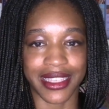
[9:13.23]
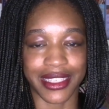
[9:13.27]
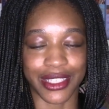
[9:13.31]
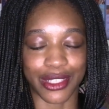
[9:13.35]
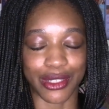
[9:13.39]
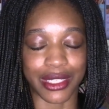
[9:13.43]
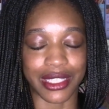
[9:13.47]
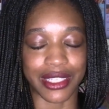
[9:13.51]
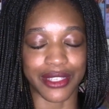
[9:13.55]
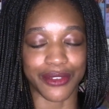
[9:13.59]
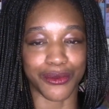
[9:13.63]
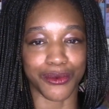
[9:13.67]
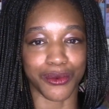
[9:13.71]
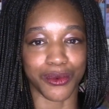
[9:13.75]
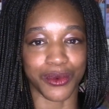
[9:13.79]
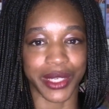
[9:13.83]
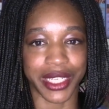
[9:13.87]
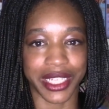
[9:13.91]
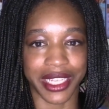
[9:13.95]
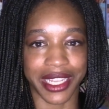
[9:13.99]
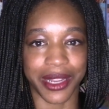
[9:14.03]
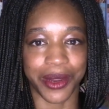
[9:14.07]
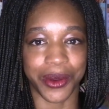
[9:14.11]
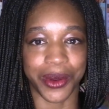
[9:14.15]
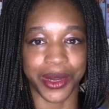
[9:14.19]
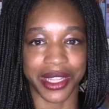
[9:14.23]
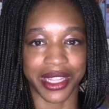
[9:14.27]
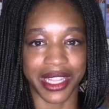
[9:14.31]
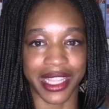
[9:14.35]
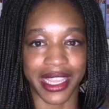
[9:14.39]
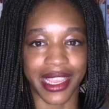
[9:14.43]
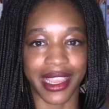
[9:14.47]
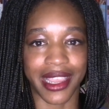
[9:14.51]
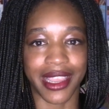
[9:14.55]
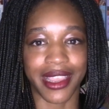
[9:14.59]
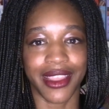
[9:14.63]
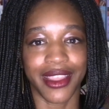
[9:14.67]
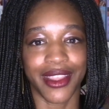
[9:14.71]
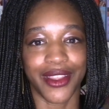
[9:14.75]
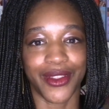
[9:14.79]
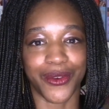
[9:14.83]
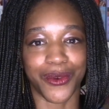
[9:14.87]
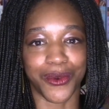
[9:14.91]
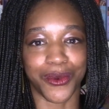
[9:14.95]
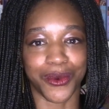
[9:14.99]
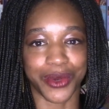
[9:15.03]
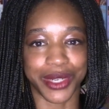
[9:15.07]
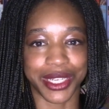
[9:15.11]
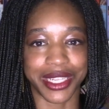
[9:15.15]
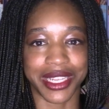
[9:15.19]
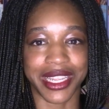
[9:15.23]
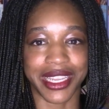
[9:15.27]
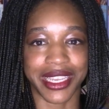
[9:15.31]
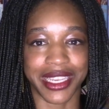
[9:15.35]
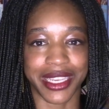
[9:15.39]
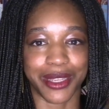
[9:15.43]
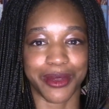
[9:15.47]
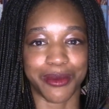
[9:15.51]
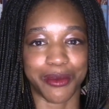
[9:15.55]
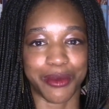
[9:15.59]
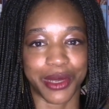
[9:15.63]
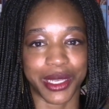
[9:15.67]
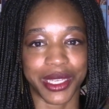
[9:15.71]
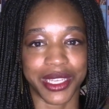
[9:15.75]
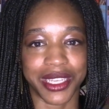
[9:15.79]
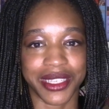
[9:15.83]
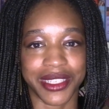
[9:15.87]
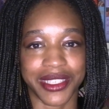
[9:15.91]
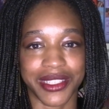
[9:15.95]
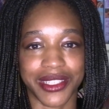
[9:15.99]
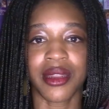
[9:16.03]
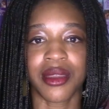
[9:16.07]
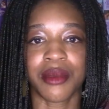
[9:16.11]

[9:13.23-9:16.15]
This was a really, really, really good book.